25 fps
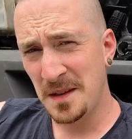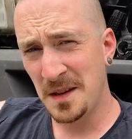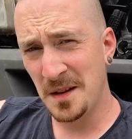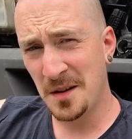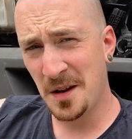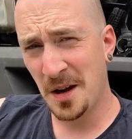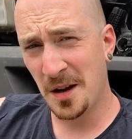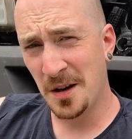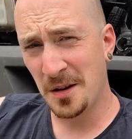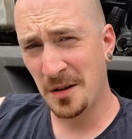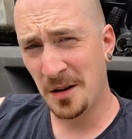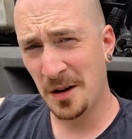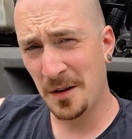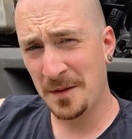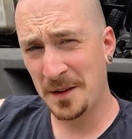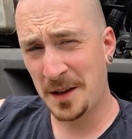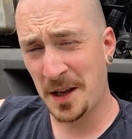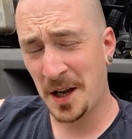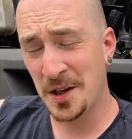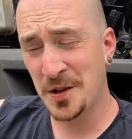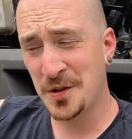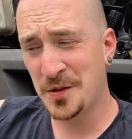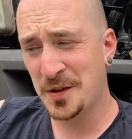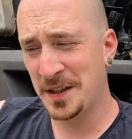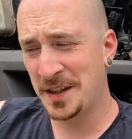Going all over the
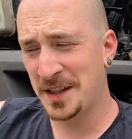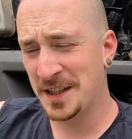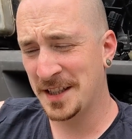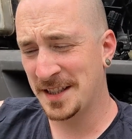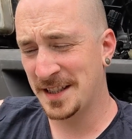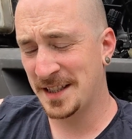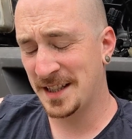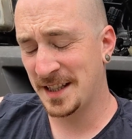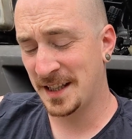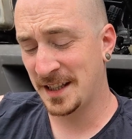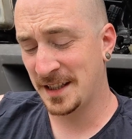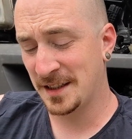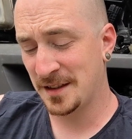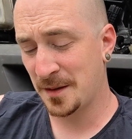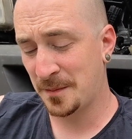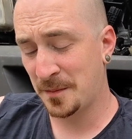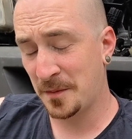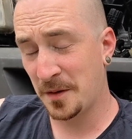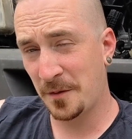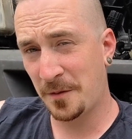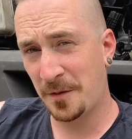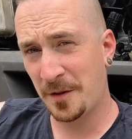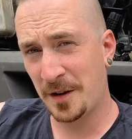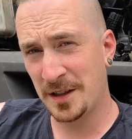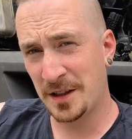country in this thing, so I'm not
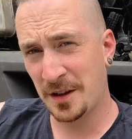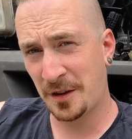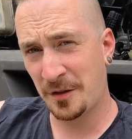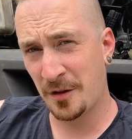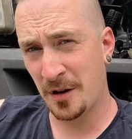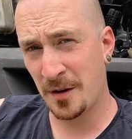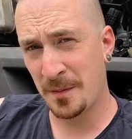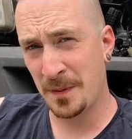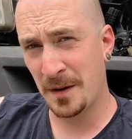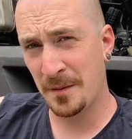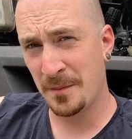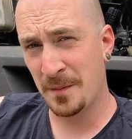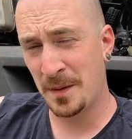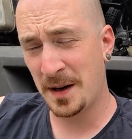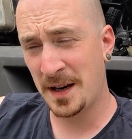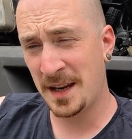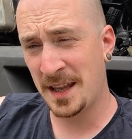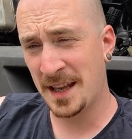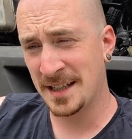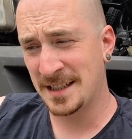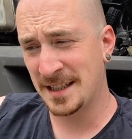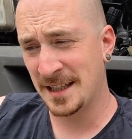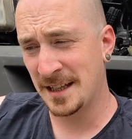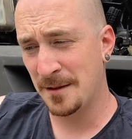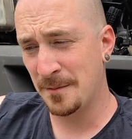afraid to throw a bit of money
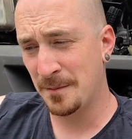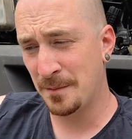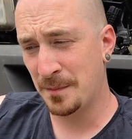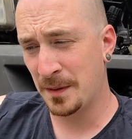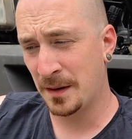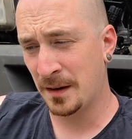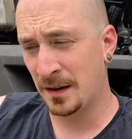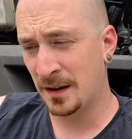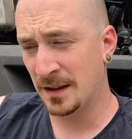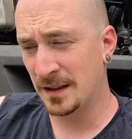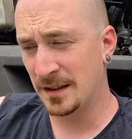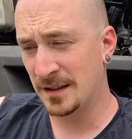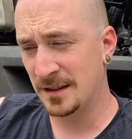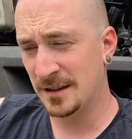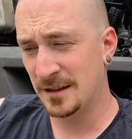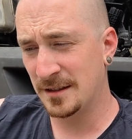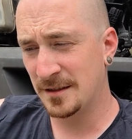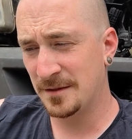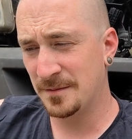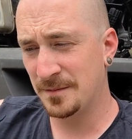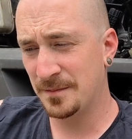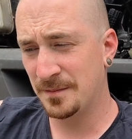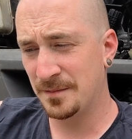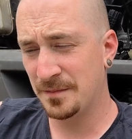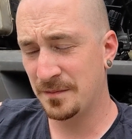at it, but
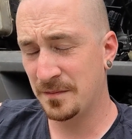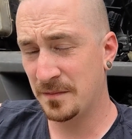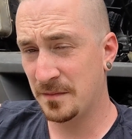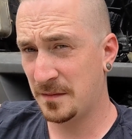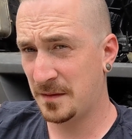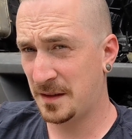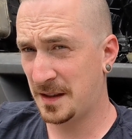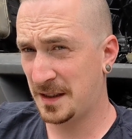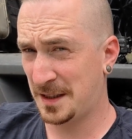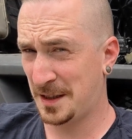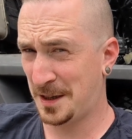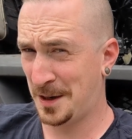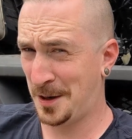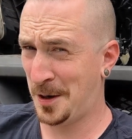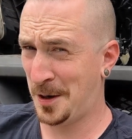it's